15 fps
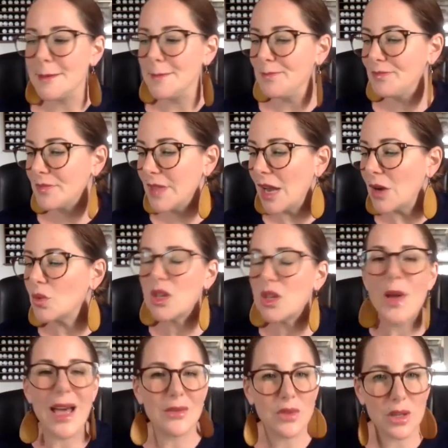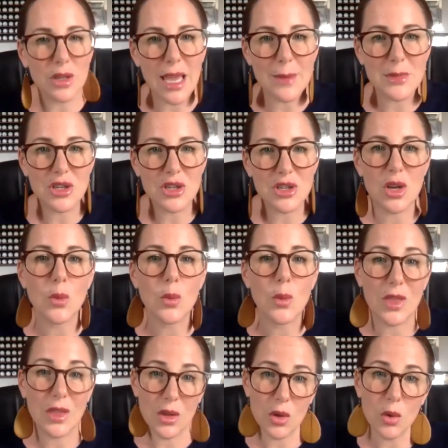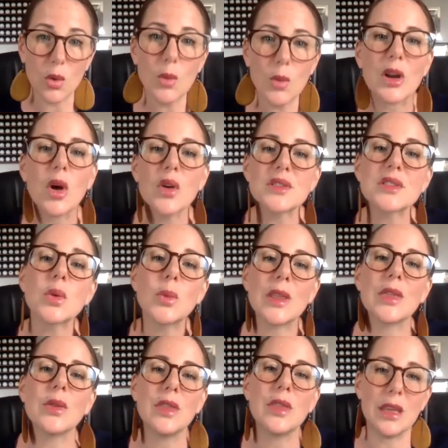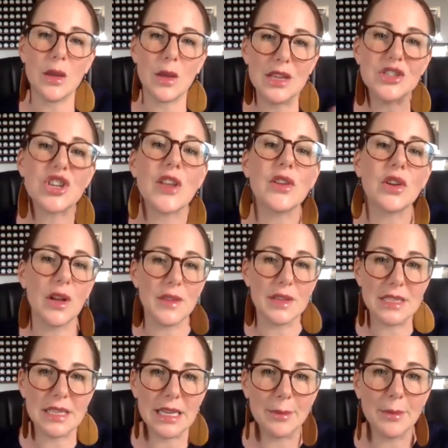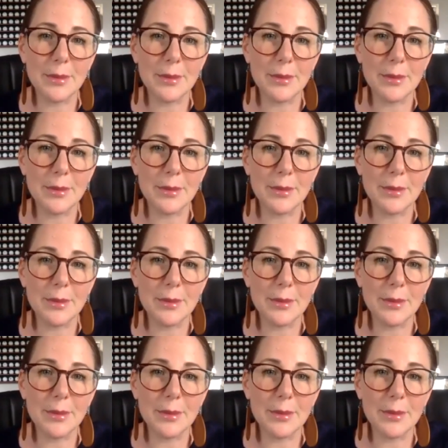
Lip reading: not only have good chemistry with you, but also with each other on the team.